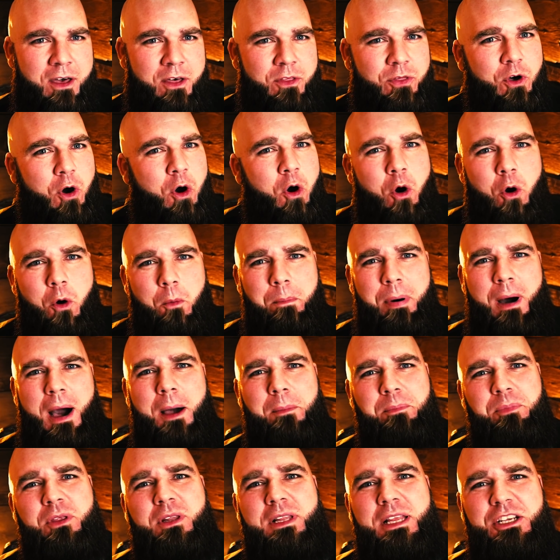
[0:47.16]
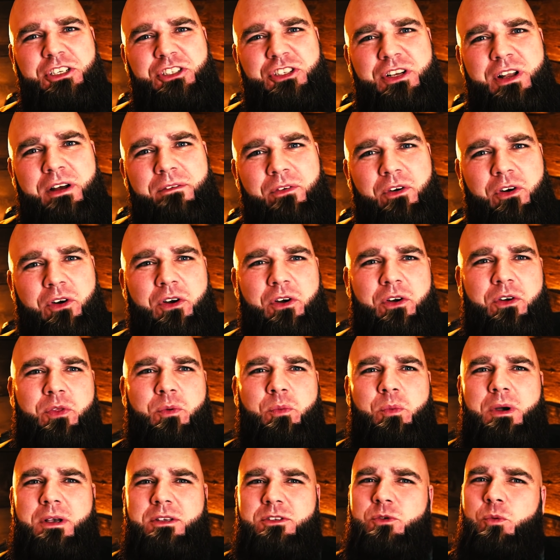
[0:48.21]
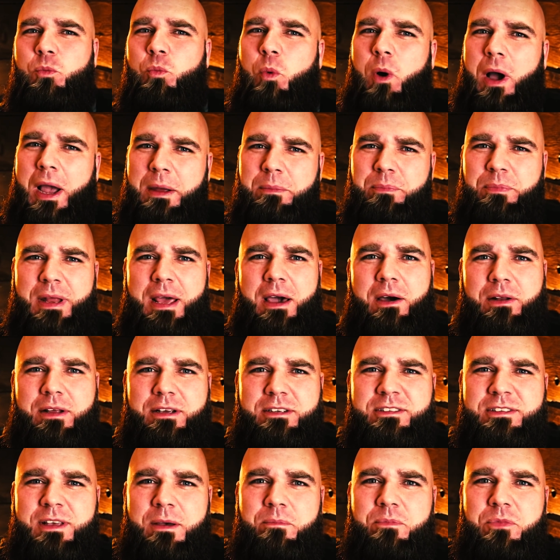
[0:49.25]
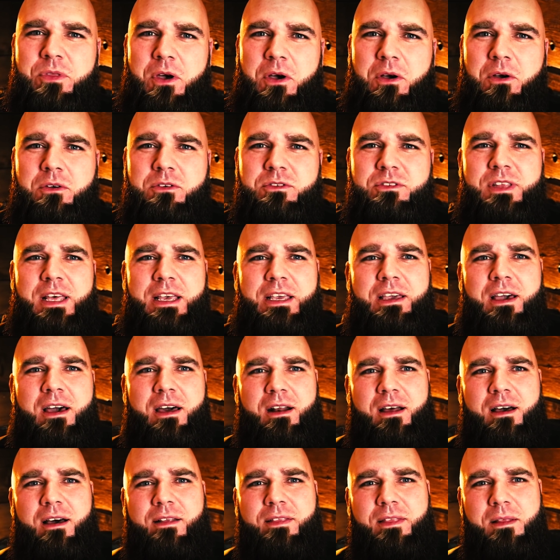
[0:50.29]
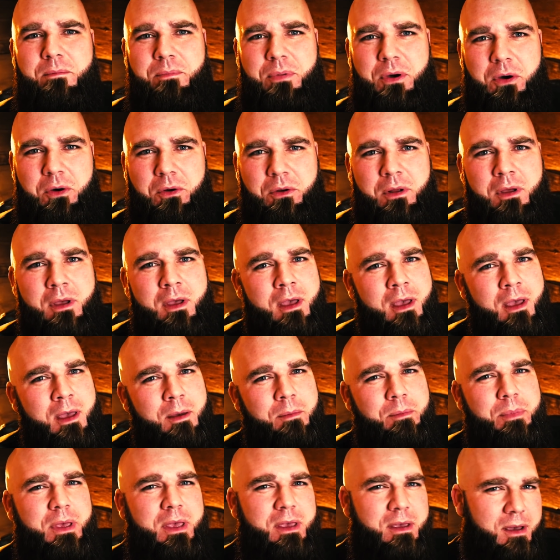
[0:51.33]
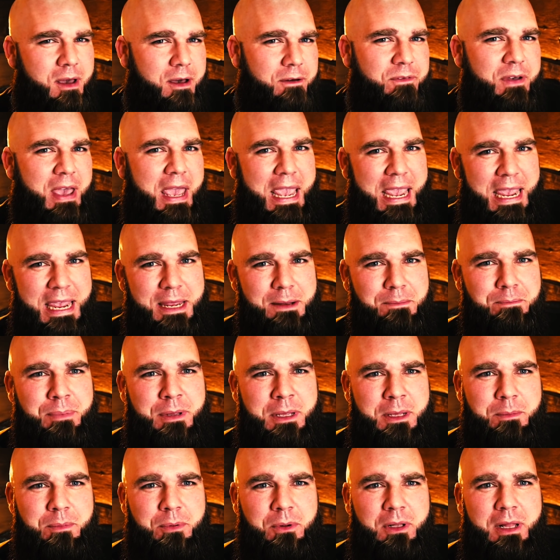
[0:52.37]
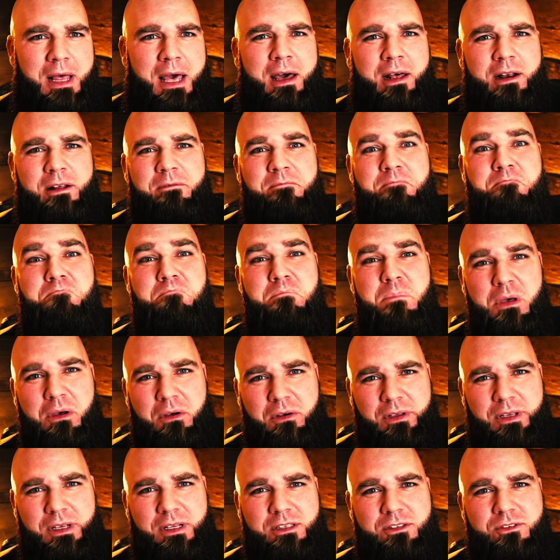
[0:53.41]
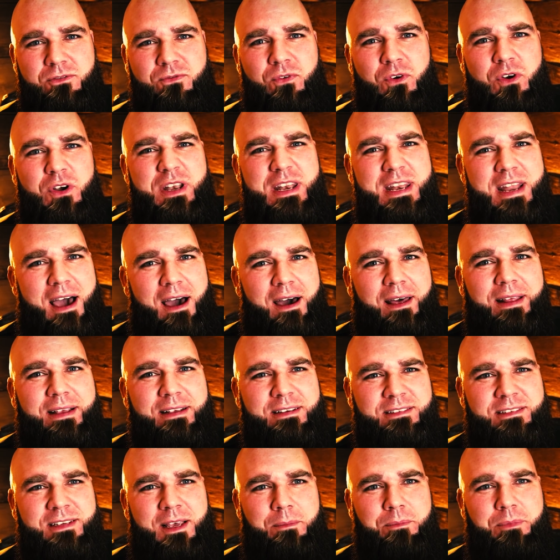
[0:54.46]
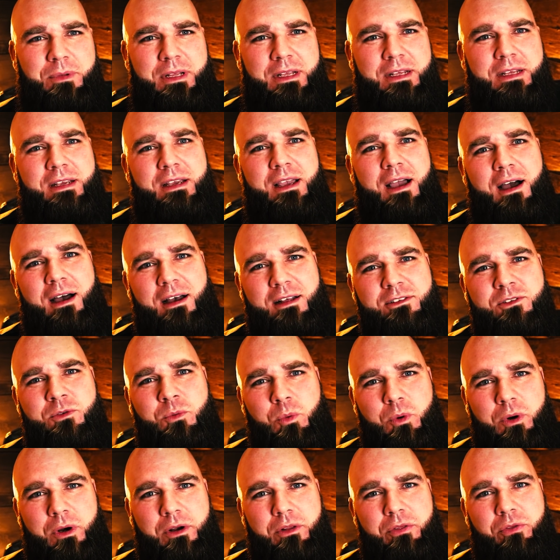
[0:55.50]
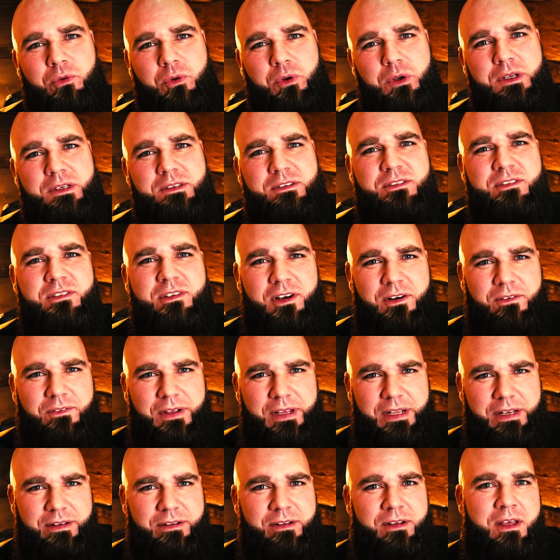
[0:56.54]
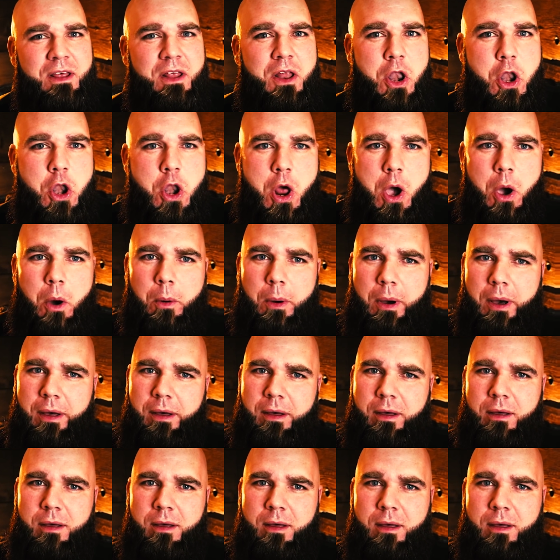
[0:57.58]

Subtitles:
The whole population of earth was wiped out except those that got on the boat, being of 8 people out of millions for not accepting God's word through his servant Noah.